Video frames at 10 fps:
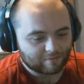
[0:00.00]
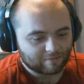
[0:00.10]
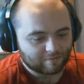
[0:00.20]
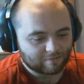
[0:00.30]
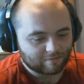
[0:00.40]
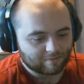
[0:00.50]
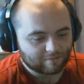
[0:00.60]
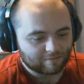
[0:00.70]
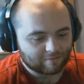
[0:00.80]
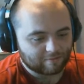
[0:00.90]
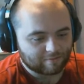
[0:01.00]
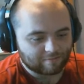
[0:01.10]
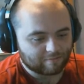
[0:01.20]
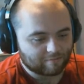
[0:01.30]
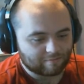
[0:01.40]

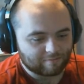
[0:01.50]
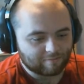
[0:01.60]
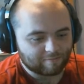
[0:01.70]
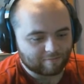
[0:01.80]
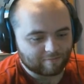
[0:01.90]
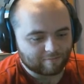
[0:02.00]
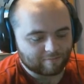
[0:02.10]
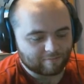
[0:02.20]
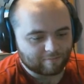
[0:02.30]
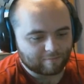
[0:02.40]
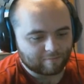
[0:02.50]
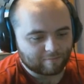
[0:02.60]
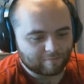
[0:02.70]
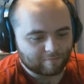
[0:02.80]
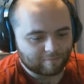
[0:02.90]

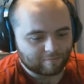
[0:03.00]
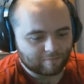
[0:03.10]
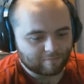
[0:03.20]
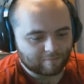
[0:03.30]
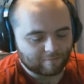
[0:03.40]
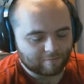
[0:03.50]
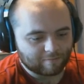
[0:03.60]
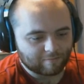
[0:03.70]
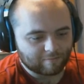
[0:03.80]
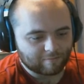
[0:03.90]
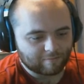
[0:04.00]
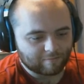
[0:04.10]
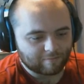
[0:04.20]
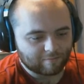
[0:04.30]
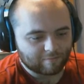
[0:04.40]

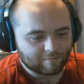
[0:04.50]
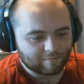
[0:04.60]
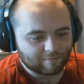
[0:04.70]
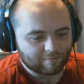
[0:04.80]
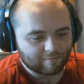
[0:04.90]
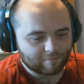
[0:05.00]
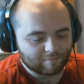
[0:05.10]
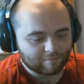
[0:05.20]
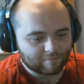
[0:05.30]
No words are spoken by the person on screen.